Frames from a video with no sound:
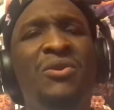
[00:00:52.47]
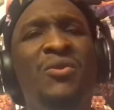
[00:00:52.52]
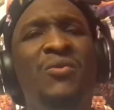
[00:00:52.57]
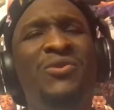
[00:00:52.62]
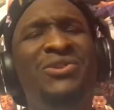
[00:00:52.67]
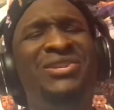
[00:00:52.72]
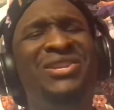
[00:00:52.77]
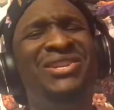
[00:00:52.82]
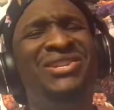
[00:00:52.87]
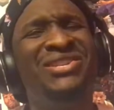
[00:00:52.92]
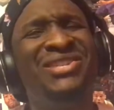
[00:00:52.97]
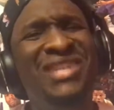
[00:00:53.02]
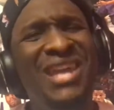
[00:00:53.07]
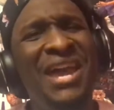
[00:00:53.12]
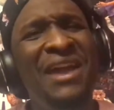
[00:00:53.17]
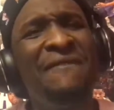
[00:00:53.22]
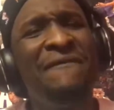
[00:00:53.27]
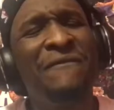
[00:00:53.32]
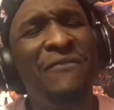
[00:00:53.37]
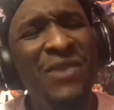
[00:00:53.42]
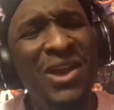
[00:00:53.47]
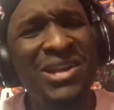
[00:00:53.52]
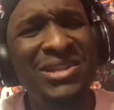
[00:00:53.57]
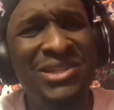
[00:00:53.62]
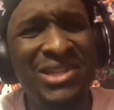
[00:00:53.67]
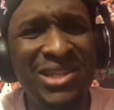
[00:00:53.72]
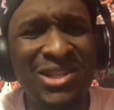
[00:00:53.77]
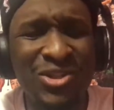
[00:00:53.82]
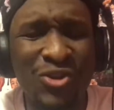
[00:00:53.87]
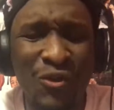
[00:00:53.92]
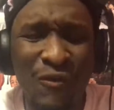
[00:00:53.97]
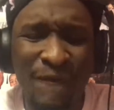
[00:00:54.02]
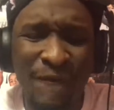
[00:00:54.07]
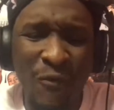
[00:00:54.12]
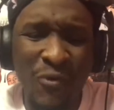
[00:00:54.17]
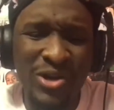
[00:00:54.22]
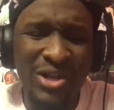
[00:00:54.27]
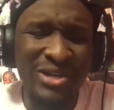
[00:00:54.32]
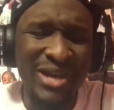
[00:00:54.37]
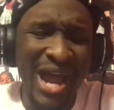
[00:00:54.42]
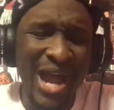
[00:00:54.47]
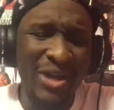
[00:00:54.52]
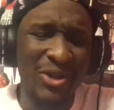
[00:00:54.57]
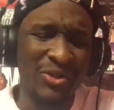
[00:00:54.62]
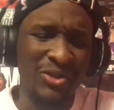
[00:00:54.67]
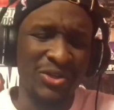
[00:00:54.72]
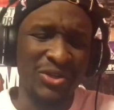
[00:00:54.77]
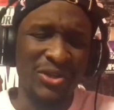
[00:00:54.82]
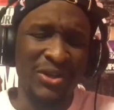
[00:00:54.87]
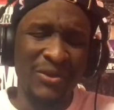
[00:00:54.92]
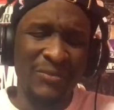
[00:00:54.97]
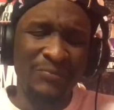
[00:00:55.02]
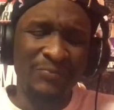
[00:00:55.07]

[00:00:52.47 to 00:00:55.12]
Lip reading: with the San Francisco 49ers.